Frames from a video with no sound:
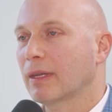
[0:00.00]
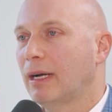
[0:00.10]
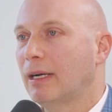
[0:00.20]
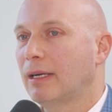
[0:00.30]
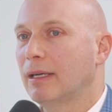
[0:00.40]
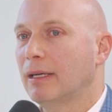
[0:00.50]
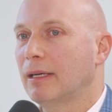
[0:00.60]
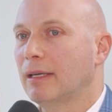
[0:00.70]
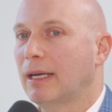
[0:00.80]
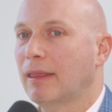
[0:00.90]

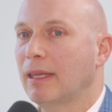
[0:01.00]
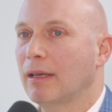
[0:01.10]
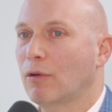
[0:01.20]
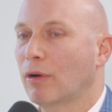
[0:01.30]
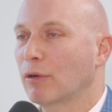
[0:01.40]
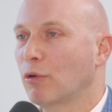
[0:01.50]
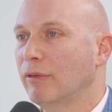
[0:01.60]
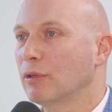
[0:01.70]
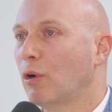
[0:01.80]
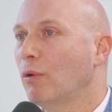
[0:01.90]
I think Coconut Grove
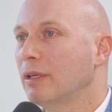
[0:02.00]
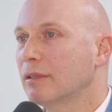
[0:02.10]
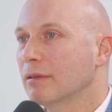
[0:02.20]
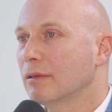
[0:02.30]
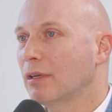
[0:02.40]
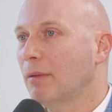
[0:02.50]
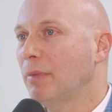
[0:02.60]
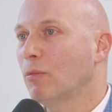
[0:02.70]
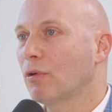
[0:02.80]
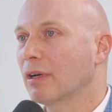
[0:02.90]
is always going to
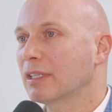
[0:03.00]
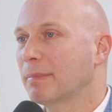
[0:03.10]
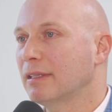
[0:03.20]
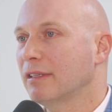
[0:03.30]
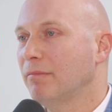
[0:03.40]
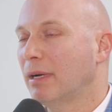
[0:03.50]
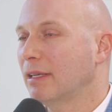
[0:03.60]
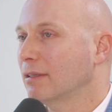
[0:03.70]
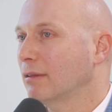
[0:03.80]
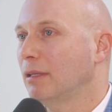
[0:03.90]
be more expensive, but
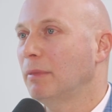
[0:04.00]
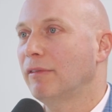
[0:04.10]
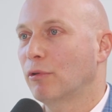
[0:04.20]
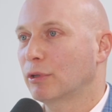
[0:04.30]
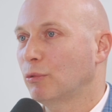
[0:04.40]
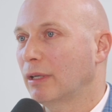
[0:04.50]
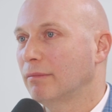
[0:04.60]
it's not going to be 4-1.